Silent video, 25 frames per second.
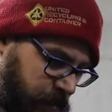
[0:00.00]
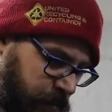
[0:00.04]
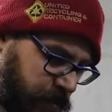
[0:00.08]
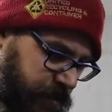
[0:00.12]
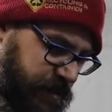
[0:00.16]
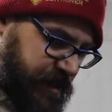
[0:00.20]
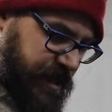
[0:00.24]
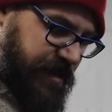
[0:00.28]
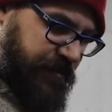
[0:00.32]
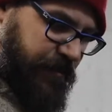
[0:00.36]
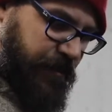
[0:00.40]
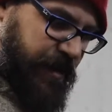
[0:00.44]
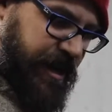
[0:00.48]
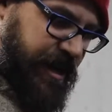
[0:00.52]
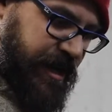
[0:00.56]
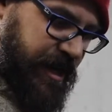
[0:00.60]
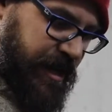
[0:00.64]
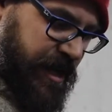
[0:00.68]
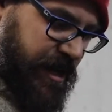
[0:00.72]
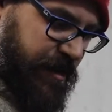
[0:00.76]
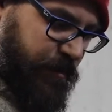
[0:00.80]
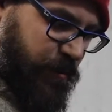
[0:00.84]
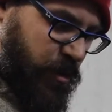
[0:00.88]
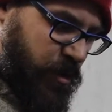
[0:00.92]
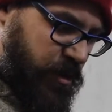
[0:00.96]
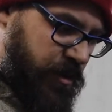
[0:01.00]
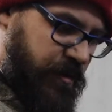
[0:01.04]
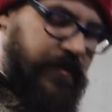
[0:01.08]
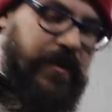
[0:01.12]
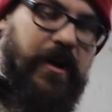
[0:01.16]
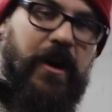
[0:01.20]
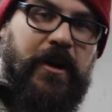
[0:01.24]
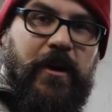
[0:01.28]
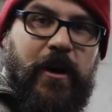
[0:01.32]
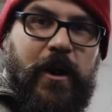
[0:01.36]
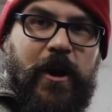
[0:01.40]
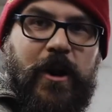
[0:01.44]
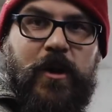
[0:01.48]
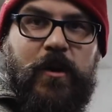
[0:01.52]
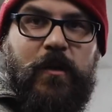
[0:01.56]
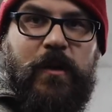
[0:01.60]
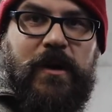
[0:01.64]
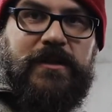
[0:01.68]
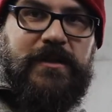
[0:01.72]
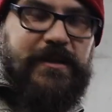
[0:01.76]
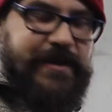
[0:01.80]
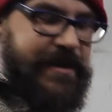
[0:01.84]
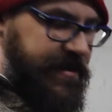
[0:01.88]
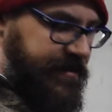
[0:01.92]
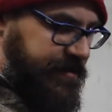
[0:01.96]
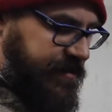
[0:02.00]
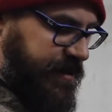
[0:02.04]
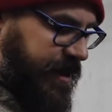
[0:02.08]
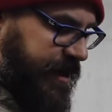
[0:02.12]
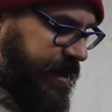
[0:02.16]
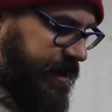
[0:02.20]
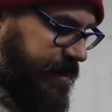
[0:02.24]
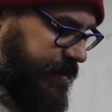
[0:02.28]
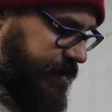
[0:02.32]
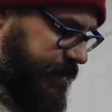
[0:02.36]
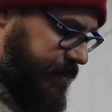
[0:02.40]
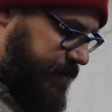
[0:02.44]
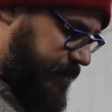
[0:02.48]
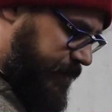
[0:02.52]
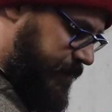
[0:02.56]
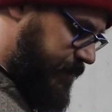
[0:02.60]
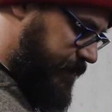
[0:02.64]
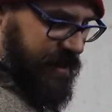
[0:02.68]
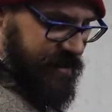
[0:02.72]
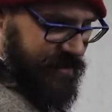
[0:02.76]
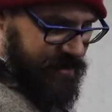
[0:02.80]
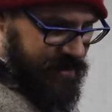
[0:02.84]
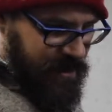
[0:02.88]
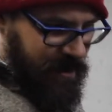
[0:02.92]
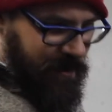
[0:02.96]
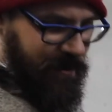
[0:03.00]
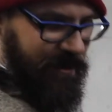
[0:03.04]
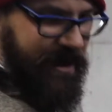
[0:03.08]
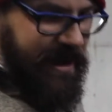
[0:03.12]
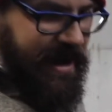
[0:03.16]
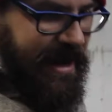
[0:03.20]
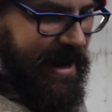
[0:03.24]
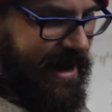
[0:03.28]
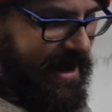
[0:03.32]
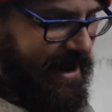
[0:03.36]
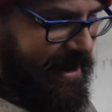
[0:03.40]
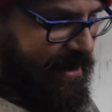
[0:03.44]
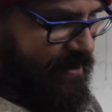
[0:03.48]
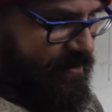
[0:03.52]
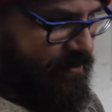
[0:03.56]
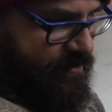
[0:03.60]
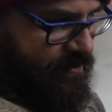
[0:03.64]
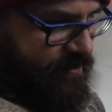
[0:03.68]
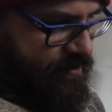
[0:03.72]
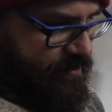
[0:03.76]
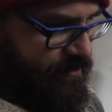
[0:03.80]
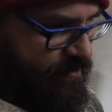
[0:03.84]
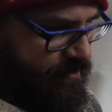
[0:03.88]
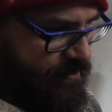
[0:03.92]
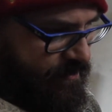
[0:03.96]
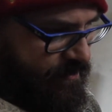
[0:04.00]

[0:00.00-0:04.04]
We'll see if we can improve on ArcOne's design, because it already has